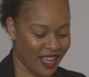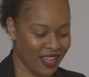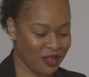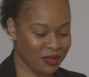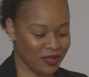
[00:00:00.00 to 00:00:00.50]

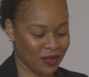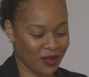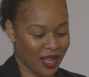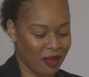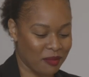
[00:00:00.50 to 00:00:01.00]
And
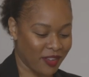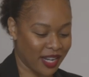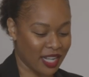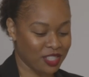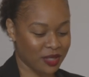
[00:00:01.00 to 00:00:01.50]
also,
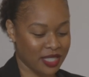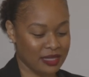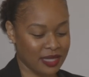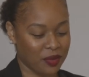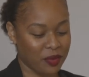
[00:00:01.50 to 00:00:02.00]
Financial
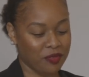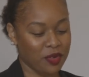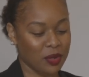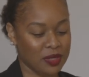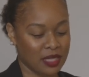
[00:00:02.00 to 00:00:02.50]
Insight, we've
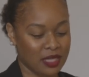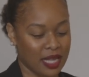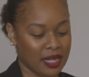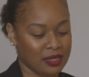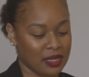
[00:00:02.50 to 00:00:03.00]
noted
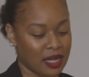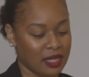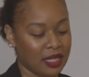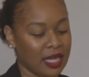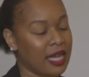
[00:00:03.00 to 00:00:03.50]
that
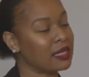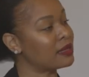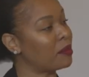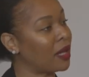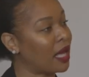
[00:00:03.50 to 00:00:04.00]
the cane
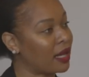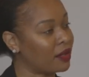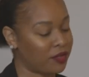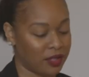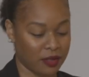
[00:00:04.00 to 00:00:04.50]

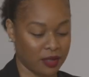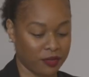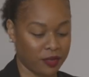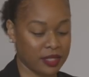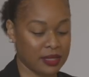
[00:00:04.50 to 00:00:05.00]
supply for
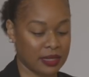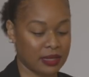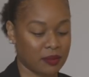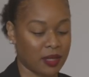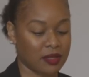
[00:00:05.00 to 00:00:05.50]
the first
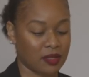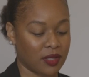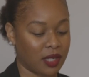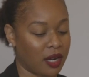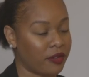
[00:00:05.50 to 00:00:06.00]
6 months
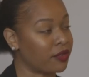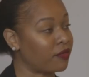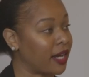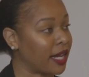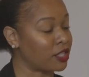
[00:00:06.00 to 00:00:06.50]
of the current
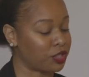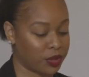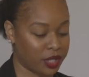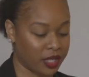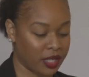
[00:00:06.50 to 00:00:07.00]

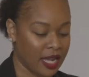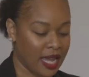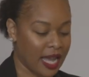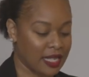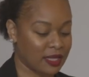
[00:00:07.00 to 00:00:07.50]
financial year
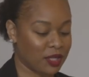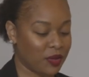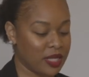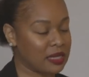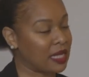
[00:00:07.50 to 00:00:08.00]
has
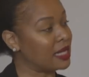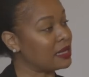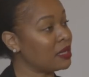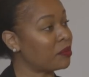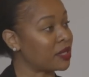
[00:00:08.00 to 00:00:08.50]
increased
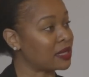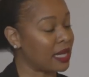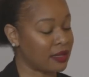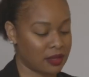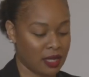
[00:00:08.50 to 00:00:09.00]

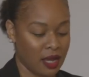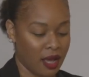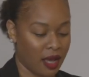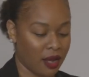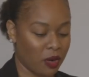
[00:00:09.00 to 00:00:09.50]
18%
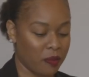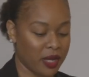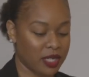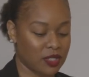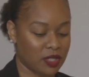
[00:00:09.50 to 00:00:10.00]

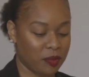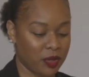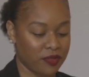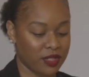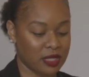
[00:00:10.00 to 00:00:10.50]
compared to the
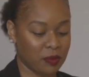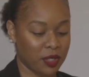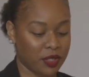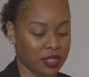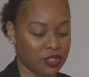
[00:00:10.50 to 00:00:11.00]
previous
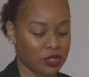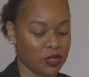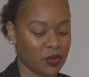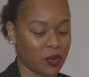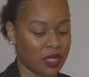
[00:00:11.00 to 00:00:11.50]
period due
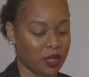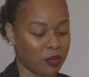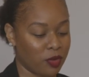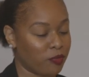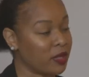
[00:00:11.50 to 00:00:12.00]
to an
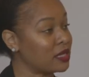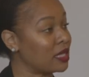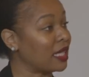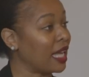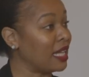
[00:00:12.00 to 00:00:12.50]
improvement
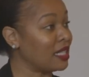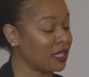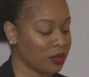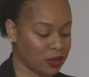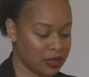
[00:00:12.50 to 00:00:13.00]
in cane
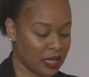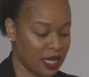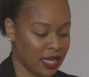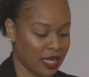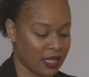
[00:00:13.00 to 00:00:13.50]
yields
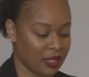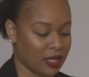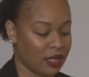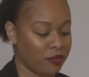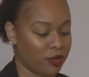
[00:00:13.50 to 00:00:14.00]

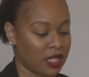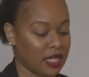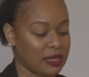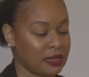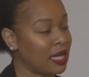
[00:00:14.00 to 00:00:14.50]
for
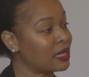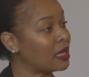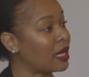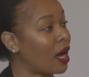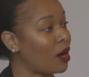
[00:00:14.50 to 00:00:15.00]
the estates and